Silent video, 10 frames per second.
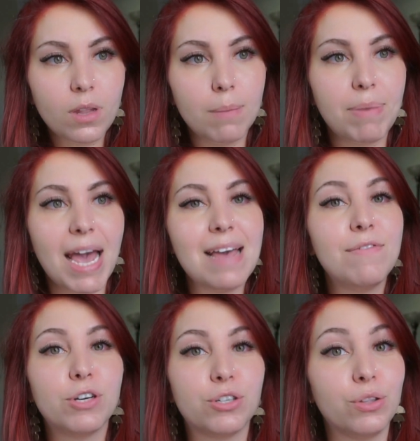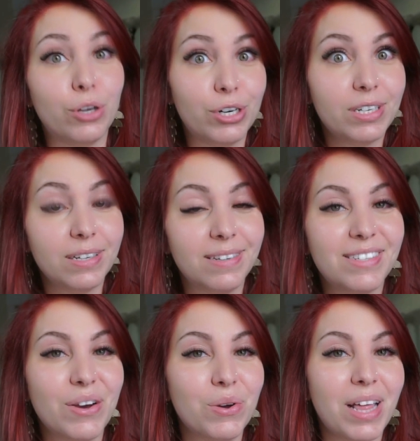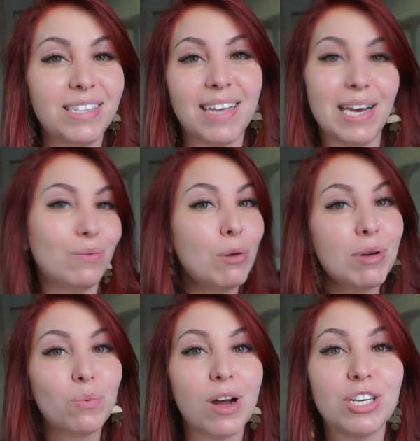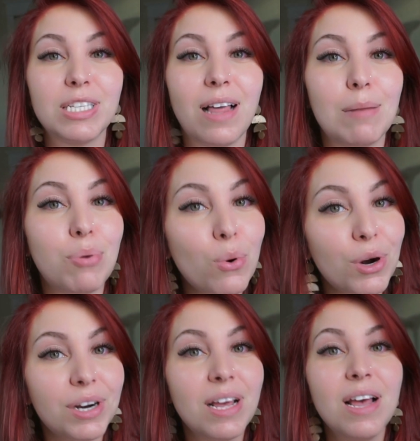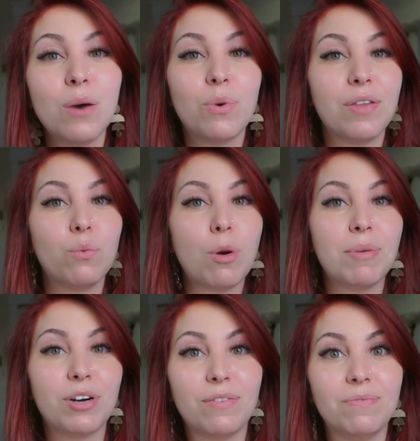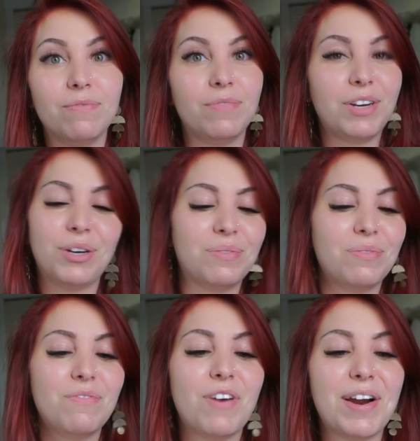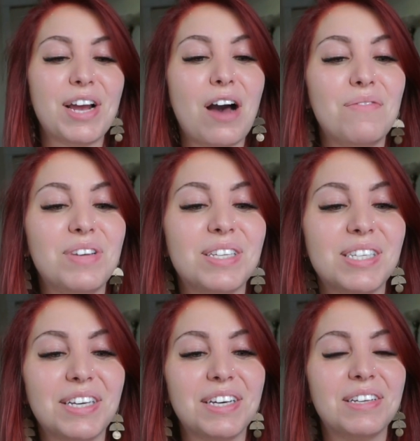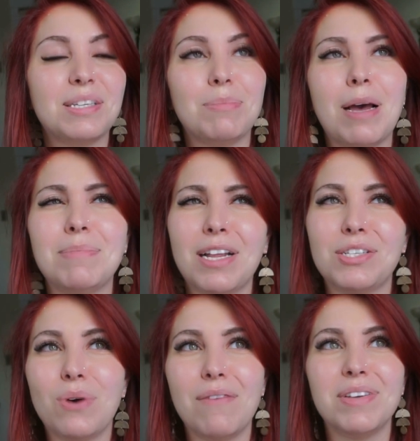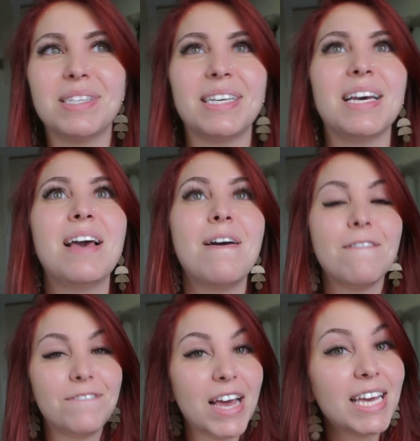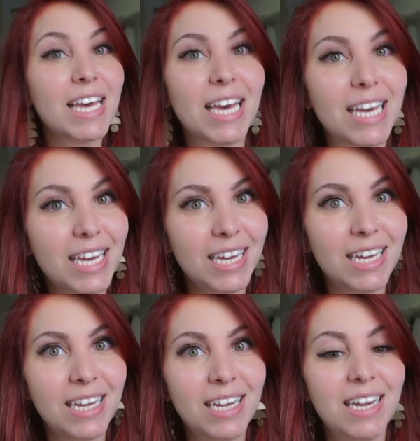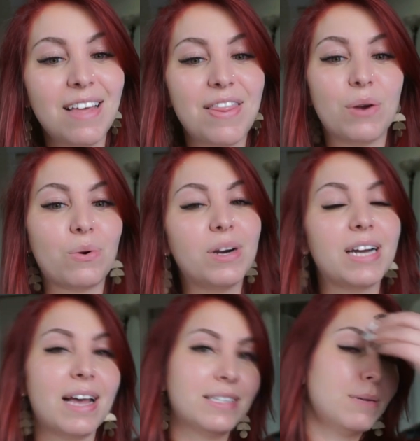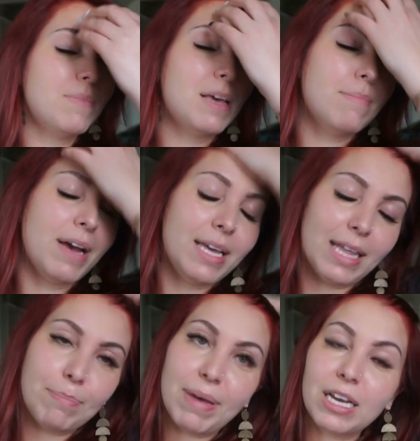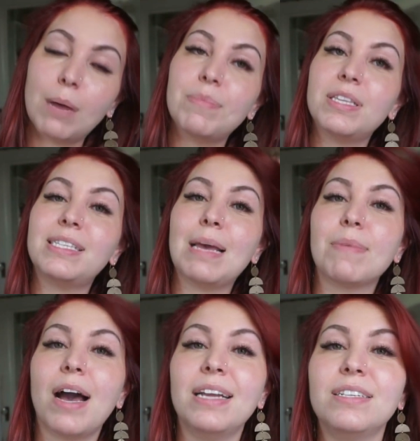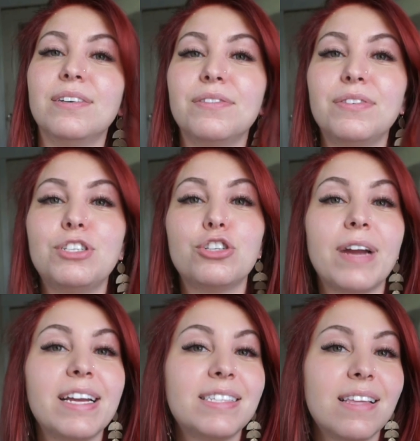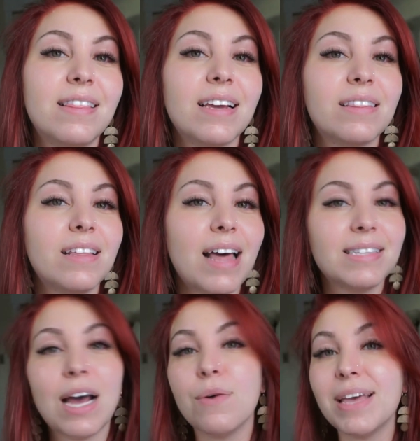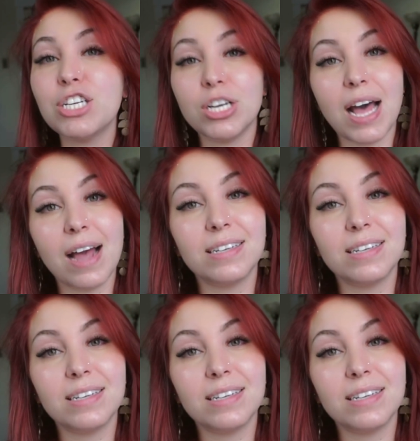behaviors are learned. So let's say a woman watches a lot of porn where the women are very obviously, sometimes not so obviously, faking their orgasm. They might like pick up the same kind of traits and think that that's how they should act.